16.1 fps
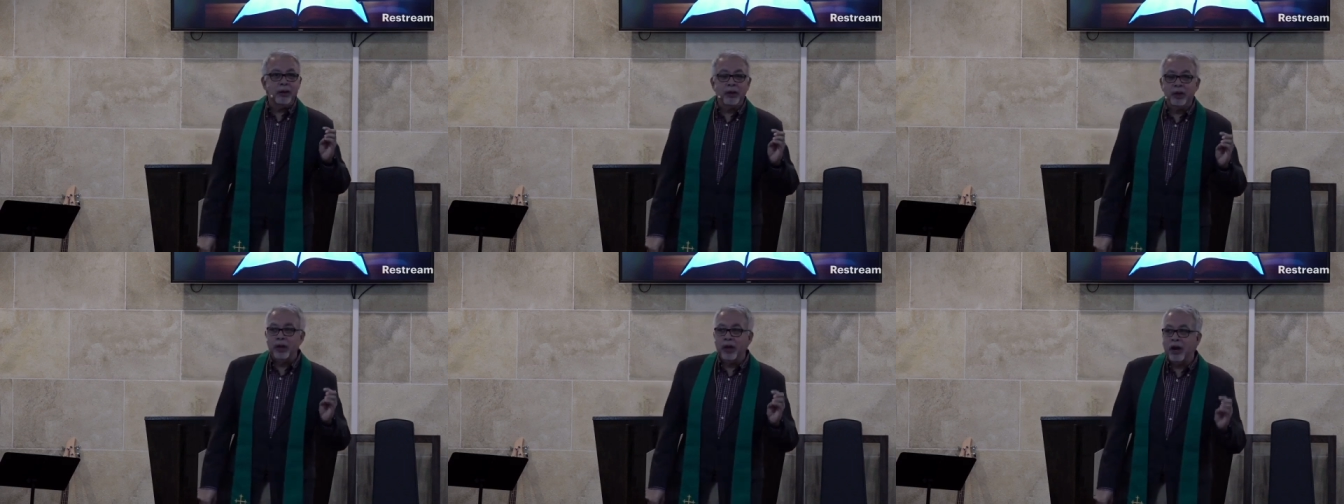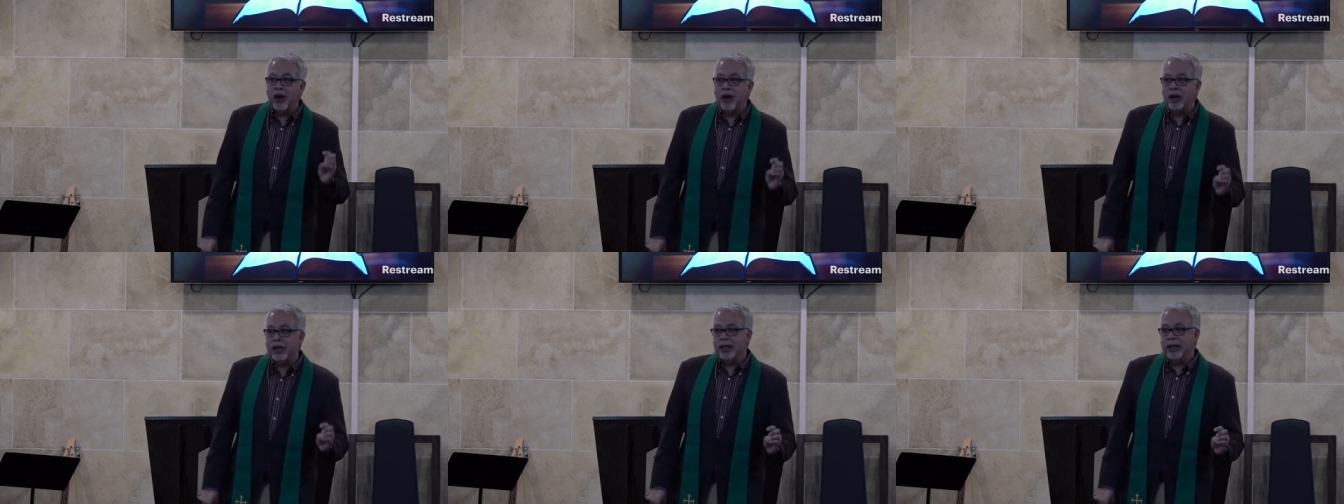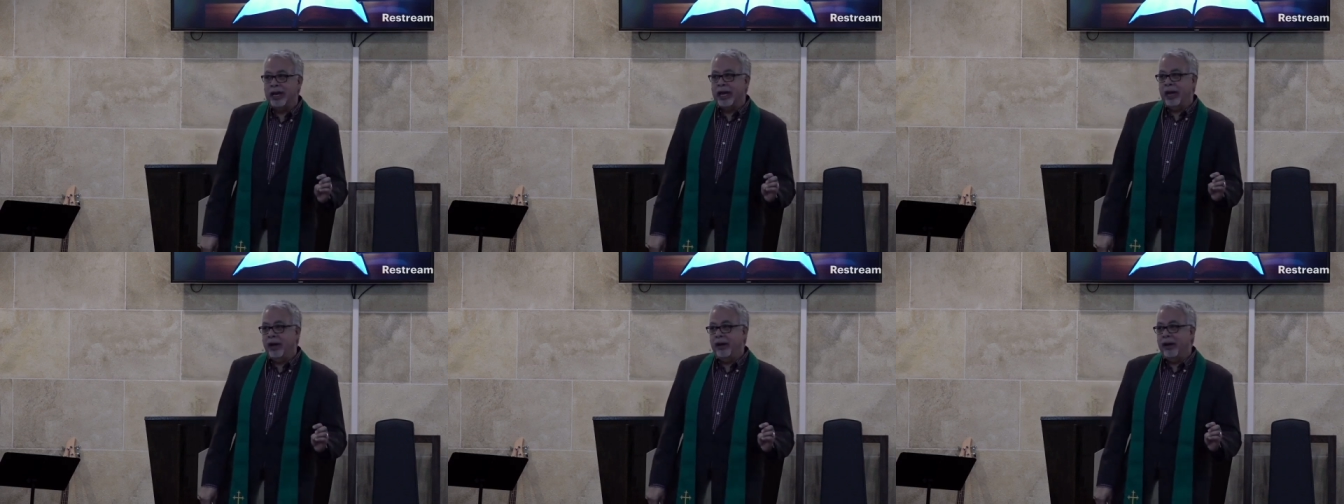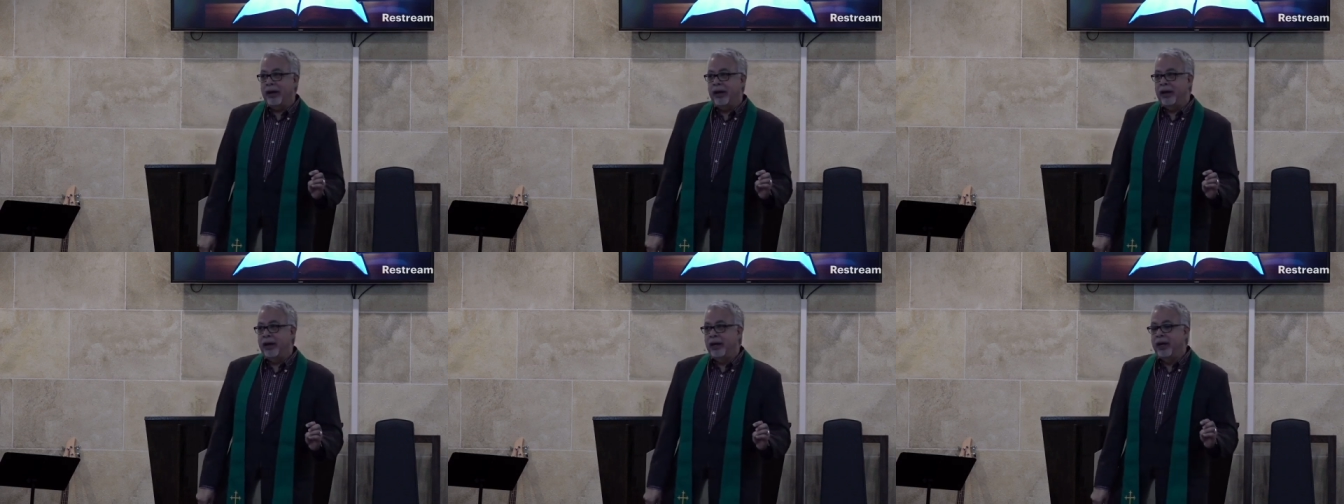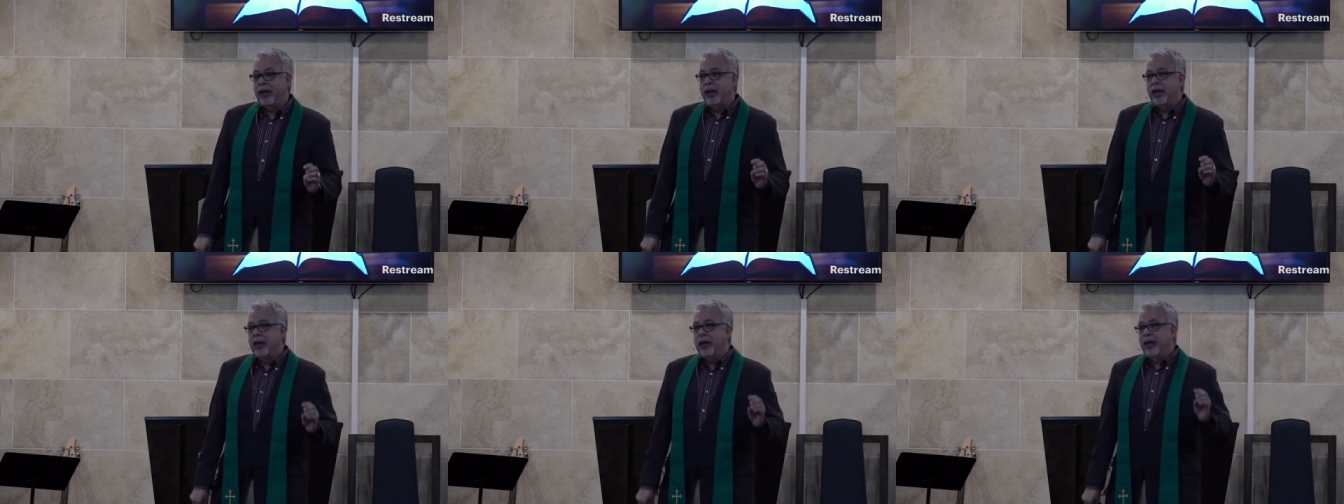guard down
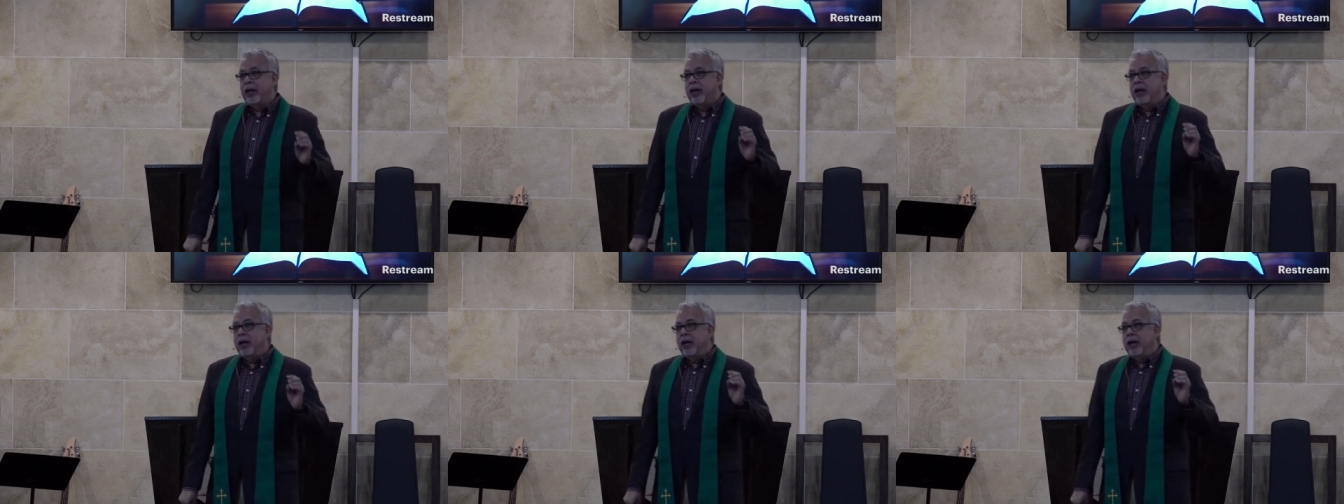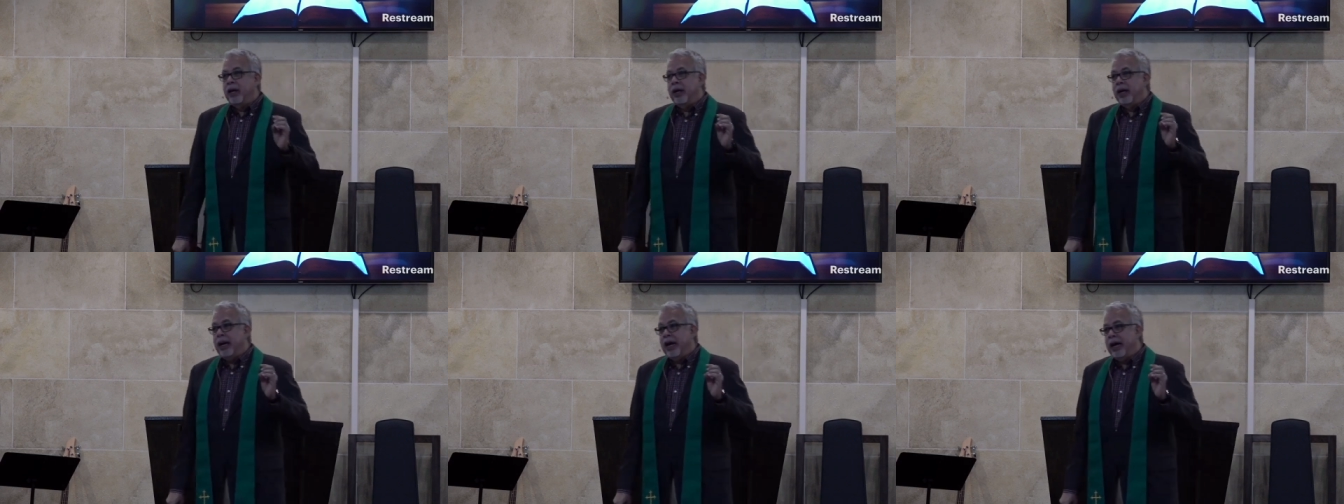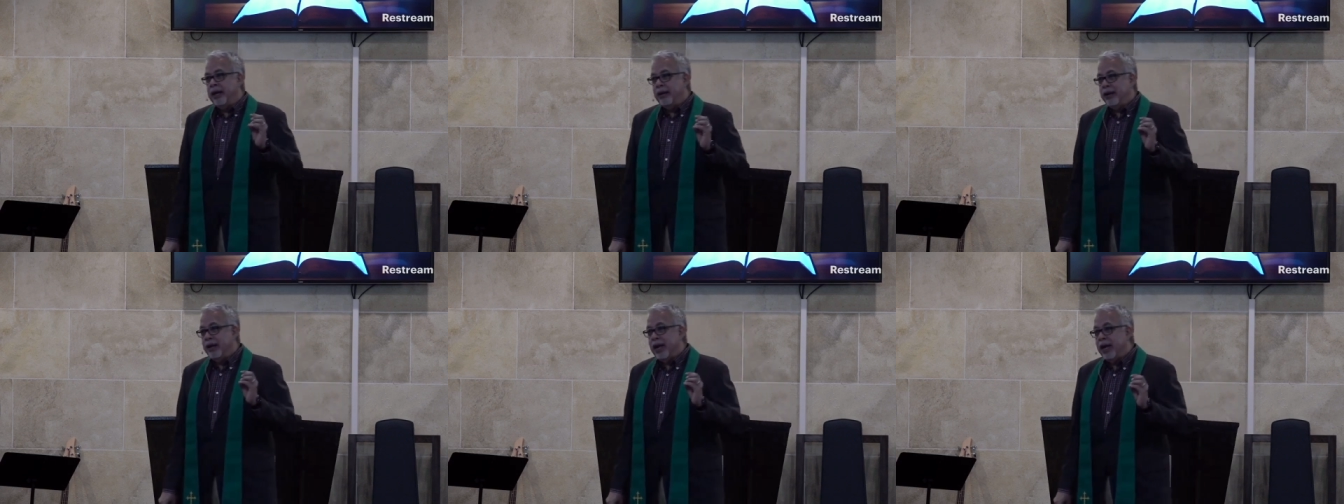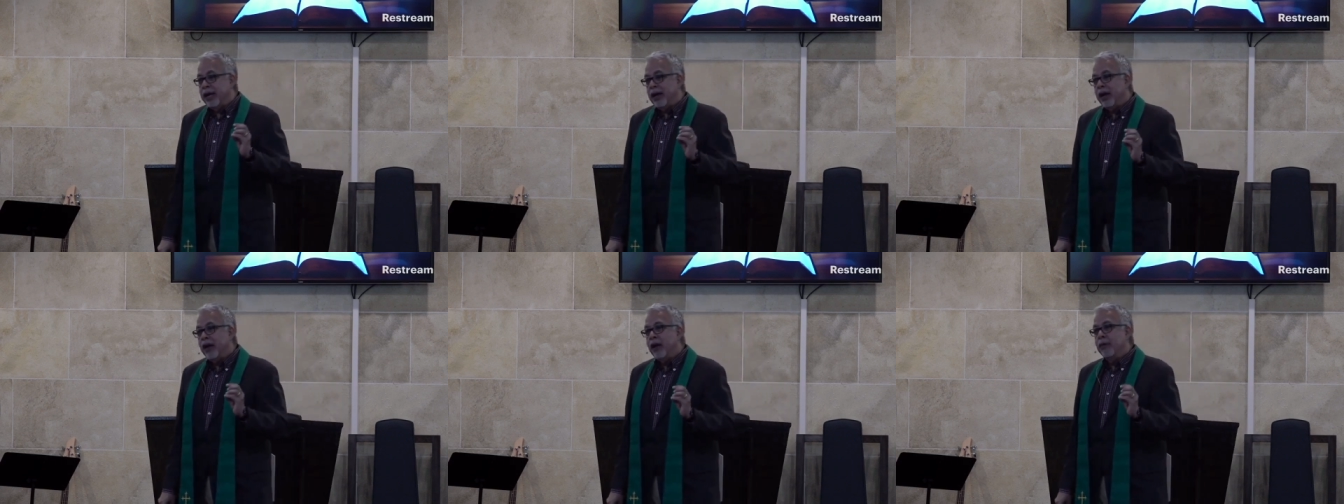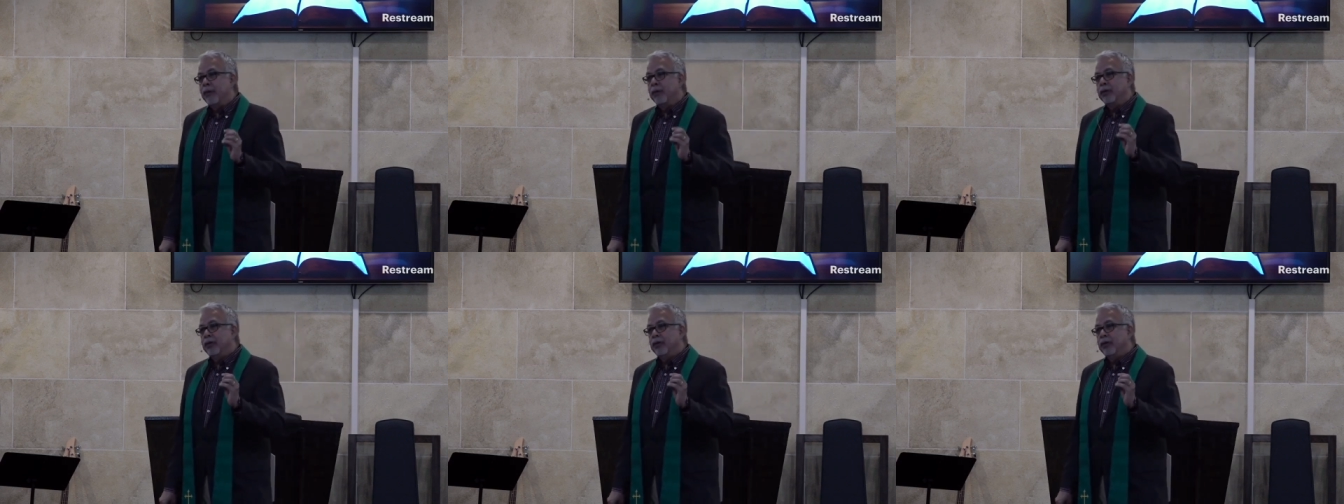and you're not humble